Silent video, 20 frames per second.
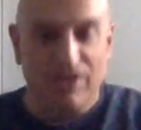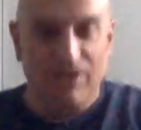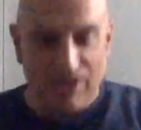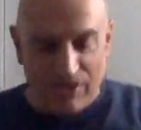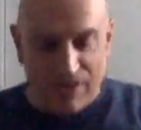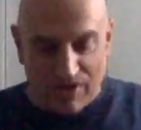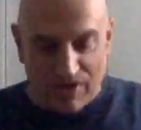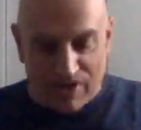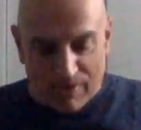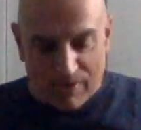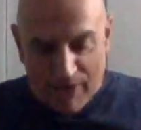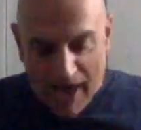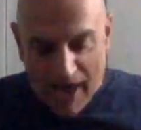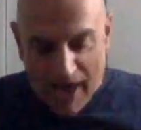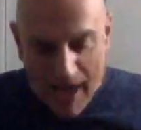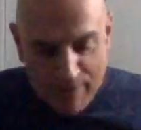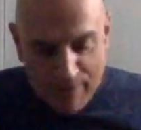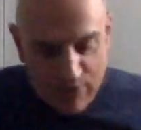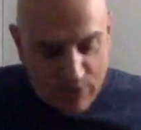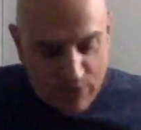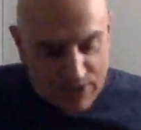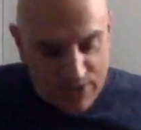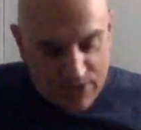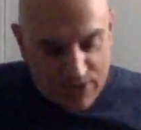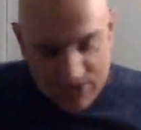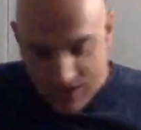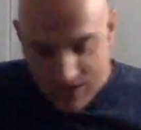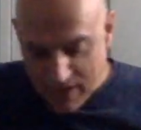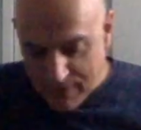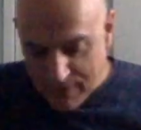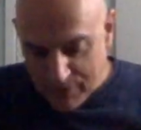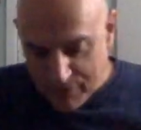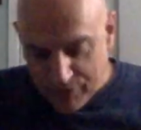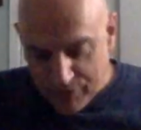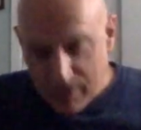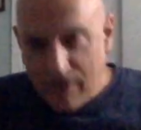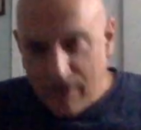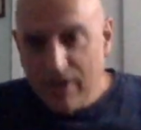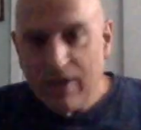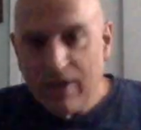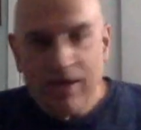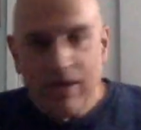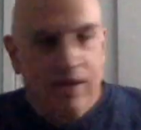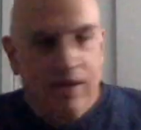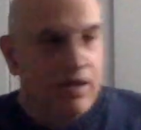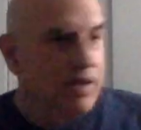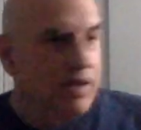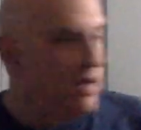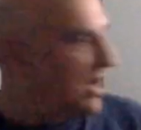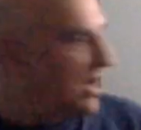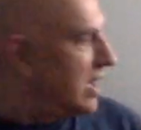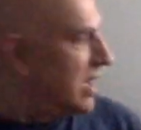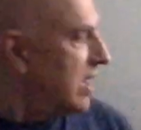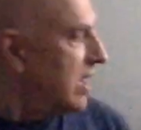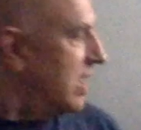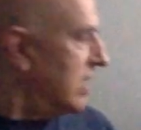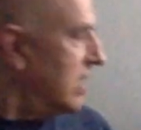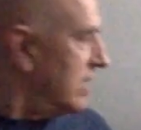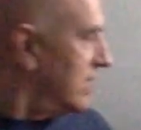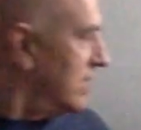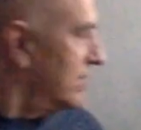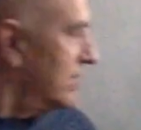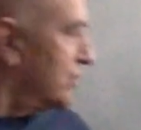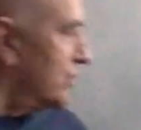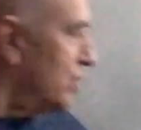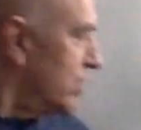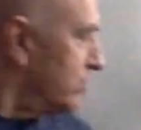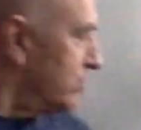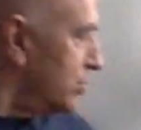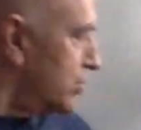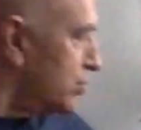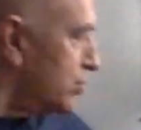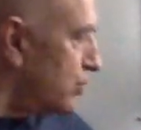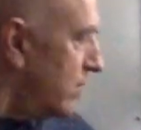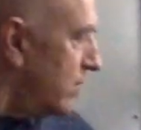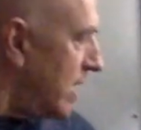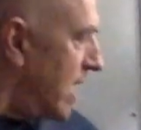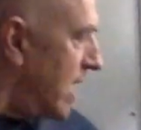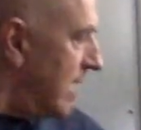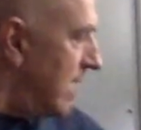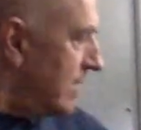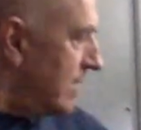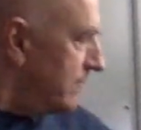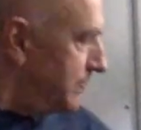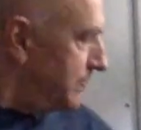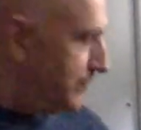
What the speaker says: you're going to be happy with this thing. In terms of string height,